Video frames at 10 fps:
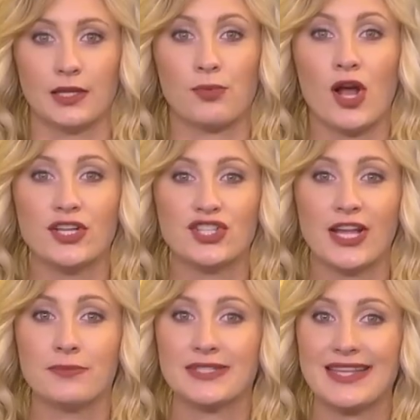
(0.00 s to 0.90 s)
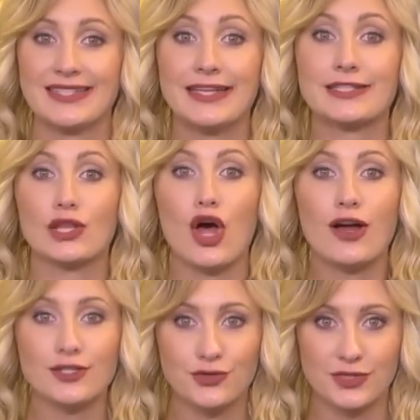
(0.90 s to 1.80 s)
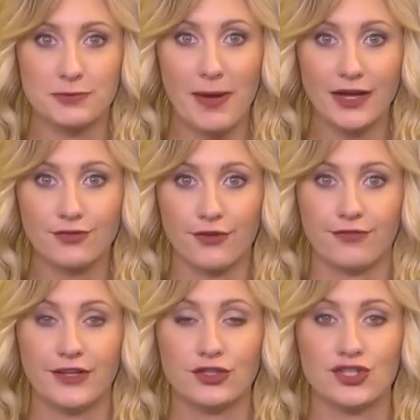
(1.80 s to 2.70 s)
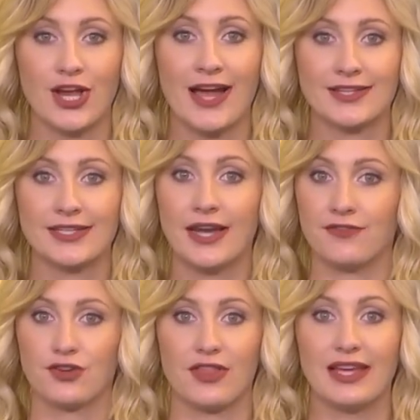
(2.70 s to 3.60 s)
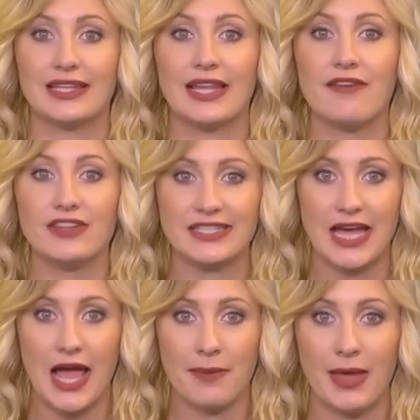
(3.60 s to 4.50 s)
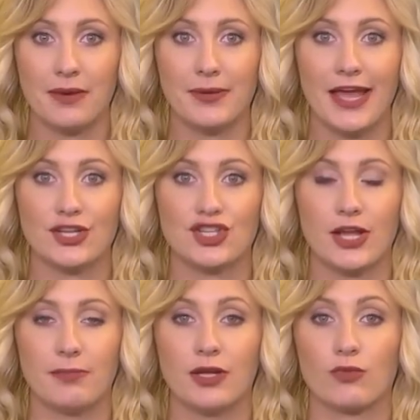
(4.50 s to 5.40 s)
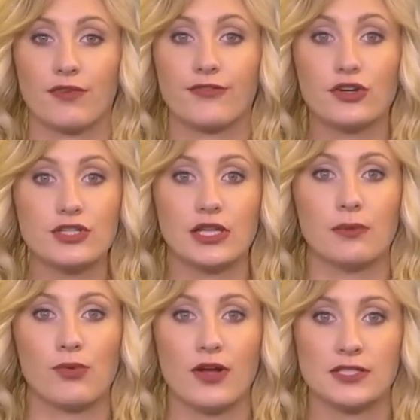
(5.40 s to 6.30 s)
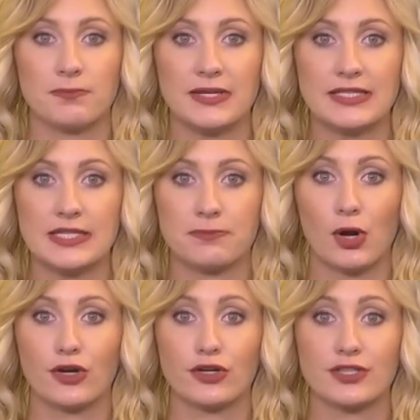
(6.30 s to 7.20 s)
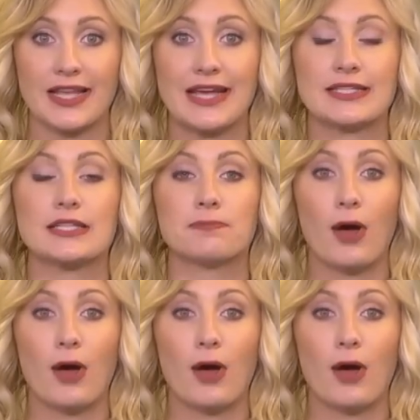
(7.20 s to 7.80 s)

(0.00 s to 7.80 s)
LeBron James says he's lost respect for Phil Jackson after the 11 time NBA champion referred to LeBron's business partners as his